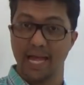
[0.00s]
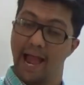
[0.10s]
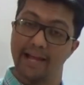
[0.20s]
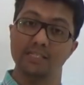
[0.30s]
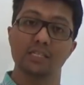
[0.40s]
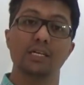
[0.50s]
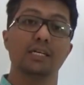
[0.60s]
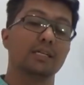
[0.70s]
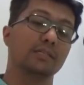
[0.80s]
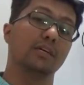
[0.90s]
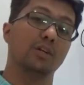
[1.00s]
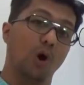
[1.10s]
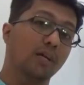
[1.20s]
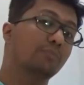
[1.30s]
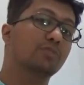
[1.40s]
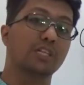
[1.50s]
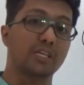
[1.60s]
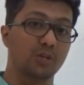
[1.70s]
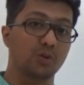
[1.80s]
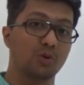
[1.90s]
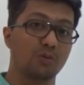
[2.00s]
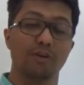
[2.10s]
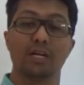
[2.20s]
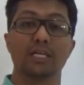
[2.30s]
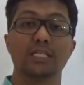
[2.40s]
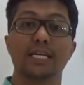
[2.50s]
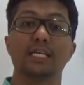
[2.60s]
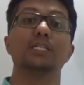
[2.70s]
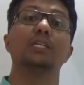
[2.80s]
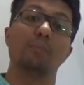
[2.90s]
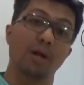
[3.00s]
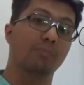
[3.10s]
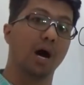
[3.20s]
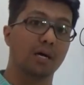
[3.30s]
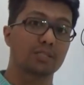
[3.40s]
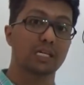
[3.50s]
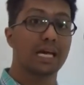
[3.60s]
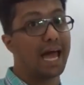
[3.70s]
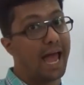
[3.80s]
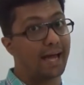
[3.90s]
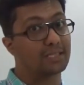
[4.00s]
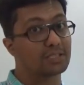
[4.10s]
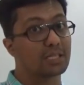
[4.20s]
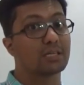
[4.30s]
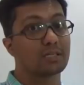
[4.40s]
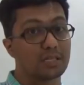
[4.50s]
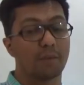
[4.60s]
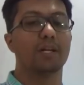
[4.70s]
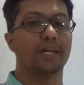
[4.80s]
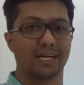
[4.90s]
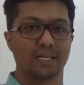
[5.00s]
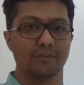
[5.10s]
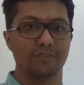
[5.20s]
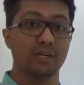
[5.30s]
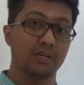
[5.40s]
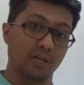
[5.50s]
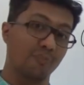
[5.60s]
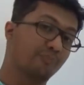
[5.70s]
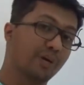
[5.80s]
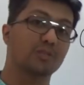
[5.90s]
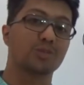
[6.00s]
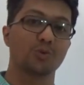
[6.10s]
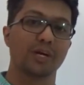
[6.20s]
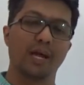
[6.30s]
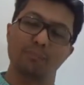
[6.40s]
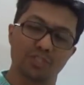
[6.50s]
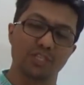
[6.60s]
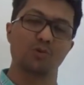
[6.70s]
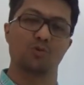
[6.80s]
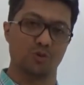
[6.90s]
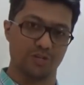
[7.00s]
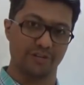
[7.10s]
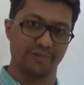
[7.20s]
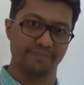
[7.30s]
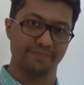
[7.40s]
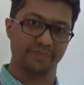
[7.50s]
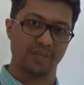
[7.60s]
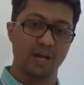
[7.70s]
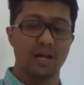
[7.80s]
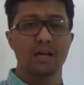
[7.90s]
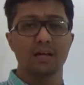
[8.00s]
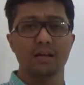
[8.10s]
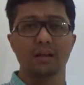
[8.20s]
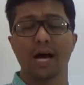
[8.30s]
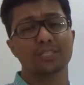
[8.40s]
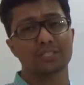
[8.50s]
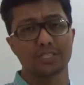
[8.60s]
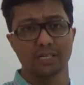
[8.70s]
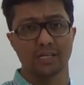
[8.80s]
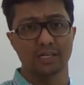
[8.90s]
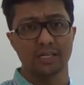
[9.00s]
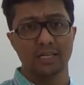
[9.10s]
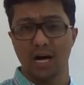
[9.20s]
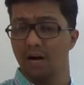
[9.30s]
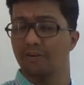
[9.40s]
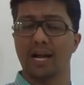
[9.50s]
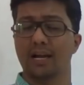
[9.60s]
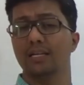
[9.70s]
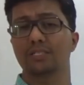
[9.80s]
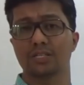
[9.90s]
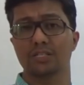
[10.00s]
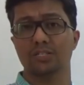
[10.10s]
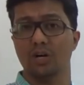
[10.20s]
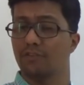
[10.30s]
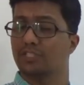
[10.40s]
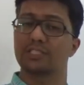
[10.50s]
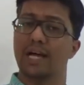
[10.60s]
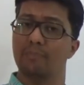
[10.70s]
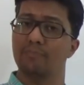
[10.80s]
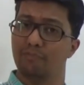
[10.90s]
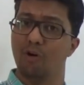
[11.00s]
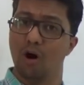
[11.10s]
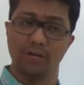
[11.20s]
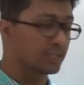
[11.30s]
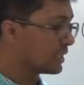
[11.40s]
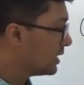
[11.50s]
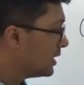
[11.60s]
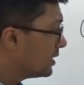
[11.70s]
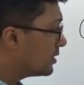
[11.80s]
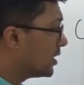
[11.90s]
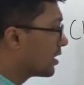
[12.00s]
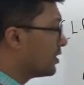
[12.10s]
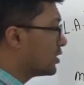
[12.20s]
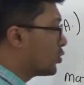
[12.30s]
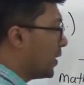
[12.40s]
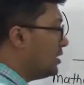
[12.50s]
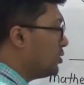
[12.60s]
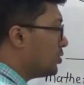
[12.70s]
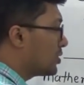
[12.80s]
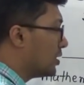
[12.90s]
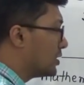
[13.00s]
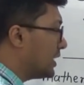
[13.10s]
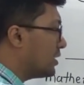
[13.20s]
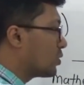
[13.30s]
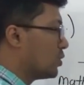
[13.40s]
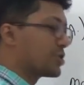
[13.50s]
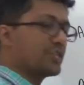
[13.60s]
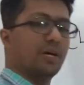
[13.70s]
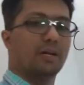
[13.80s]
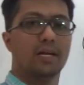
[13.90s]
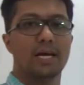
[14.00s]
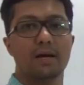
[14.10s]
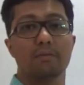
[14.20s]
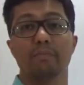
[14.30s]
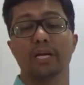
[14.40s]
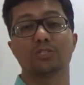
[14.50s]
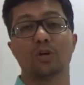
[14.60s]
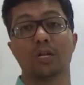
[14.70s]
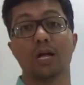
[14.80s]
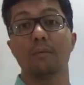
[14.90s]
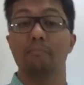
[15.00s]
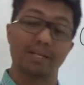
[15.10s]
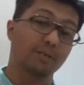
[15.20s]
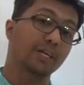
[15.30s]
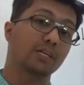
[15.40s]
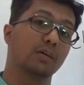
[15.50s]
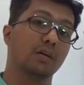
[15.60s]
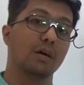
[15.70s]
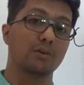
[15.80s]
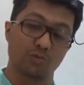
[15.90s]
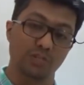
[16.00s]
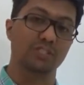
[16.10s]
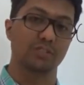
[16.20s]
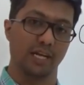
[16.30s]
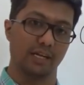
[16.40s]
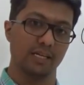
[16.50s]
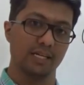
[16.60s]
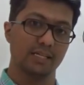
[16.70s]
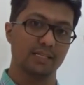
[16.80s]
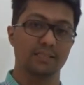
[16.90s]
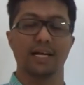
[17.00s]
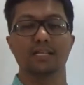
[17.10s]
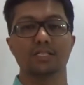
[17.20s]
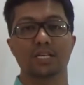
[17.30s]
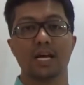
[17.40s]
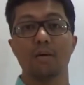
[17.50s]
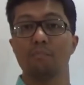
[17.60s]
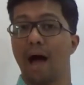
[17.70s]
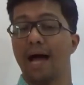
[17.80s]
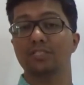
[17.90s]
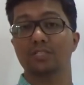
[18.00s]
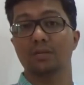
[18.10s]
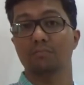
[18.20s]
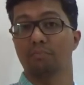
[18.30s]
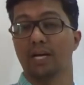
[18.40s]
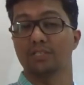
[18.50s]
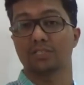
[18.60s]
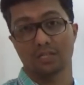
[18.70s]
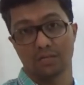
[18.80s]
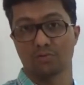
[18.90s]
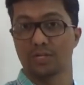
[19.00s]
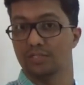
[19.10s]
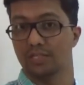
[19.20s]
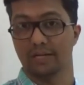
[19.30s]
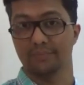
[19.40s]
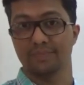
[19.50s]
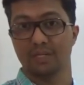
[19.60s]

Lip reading: And the non-MCQ will contain double marks, hence double negative compared to an MCQ question. Last year, our analysis of a SNAP was, there were 12 to 13 questions based on mathematical reasoning, that is maths-based reasoning.